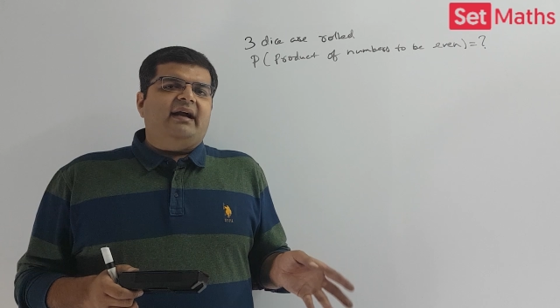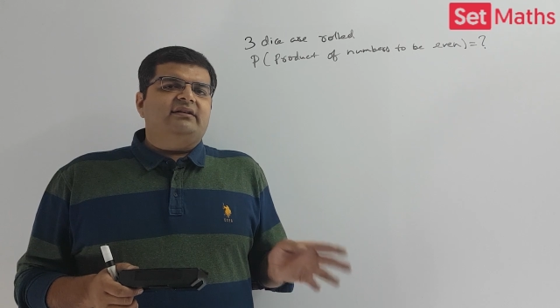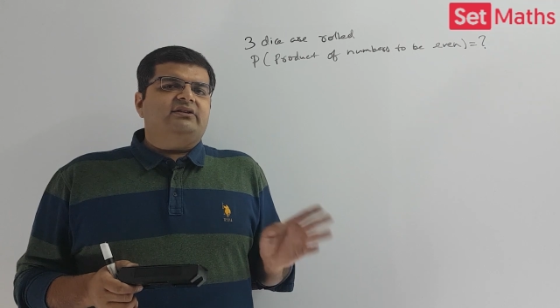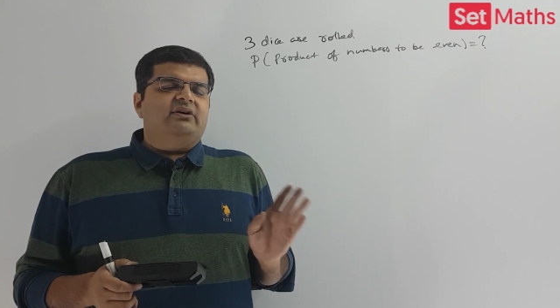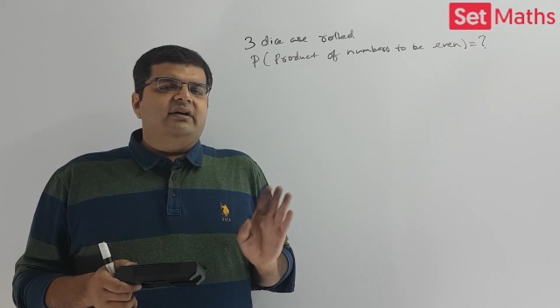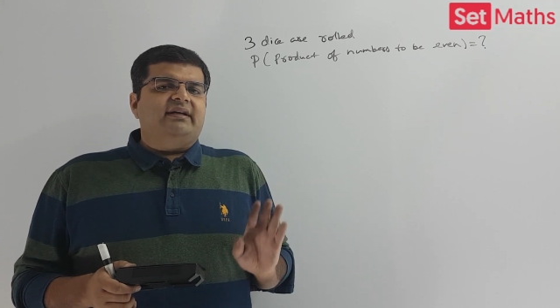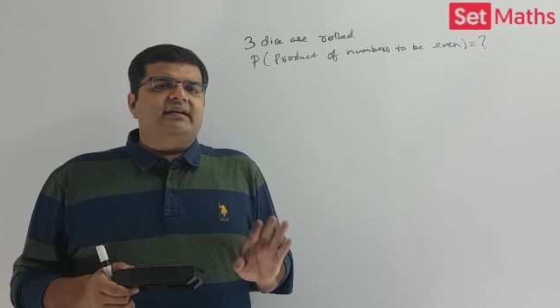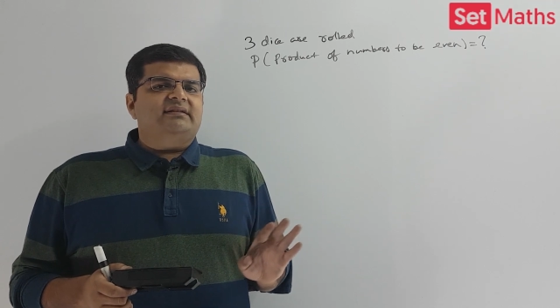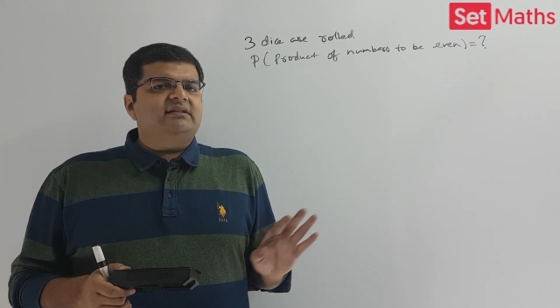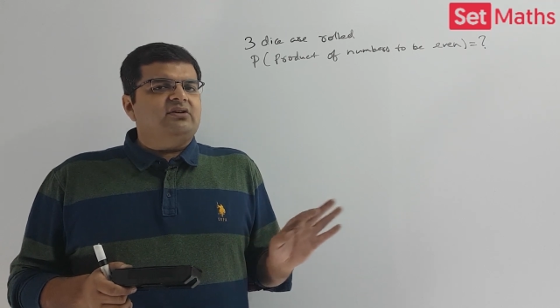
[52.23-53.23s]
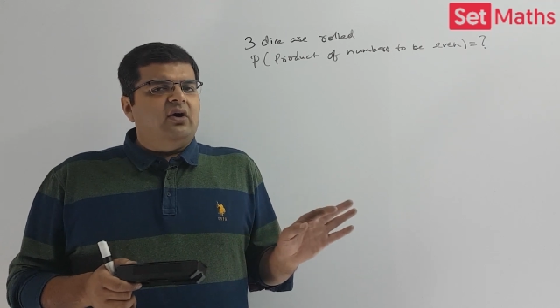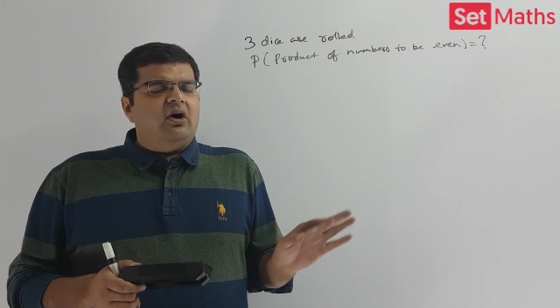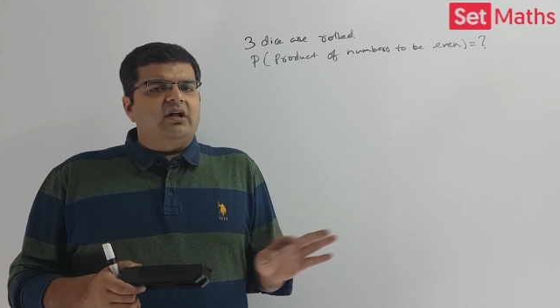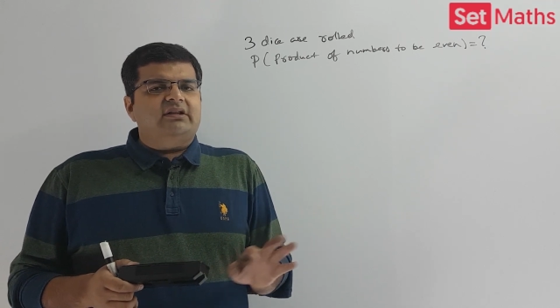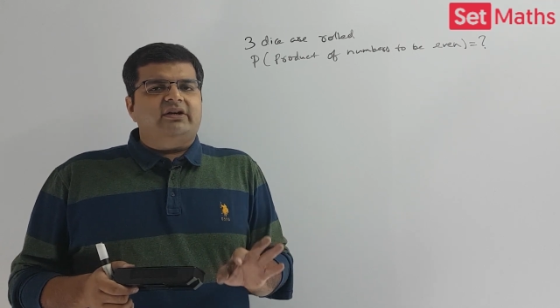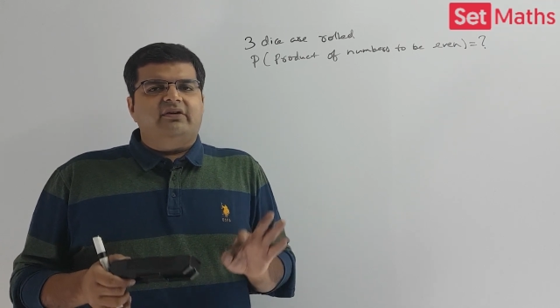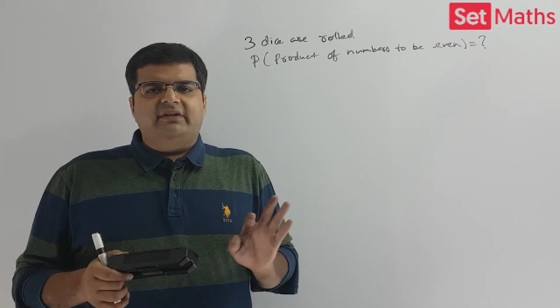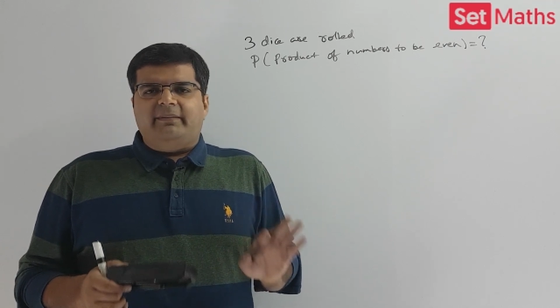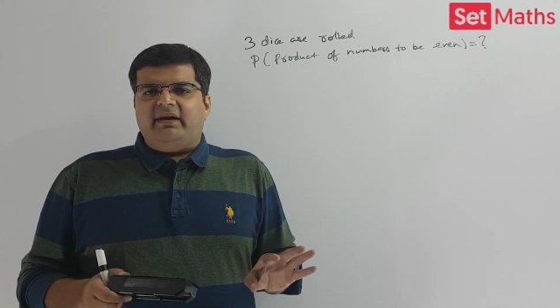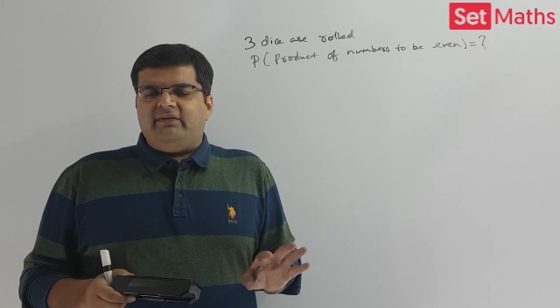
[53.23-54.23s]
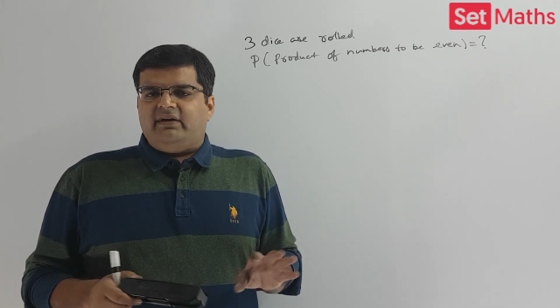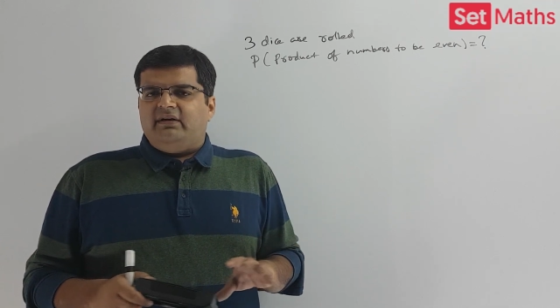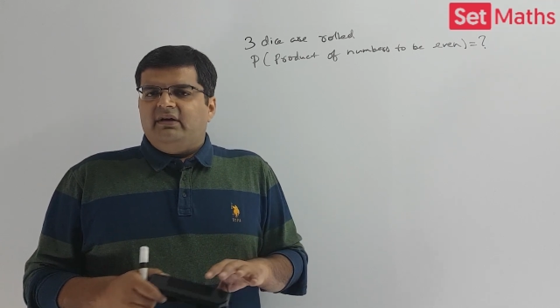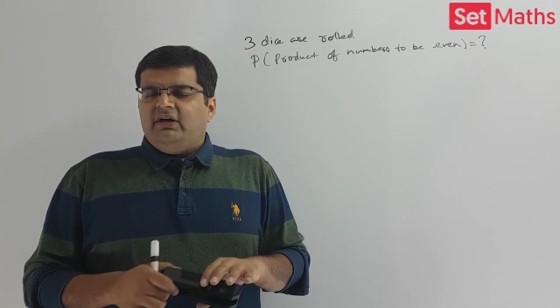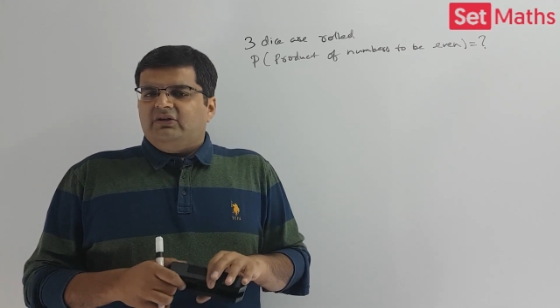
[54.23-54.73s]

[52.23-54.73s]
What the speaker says: and the third case is all 3 of them are even.